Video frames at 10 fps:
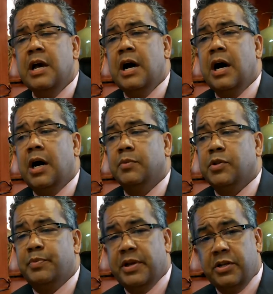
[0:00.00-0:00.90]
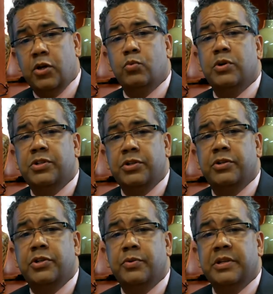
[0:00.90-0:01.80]
depending on what you're
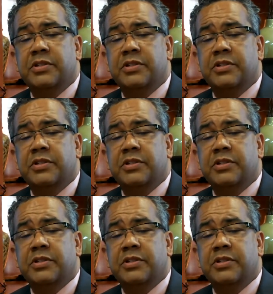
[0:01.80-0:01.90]
doing,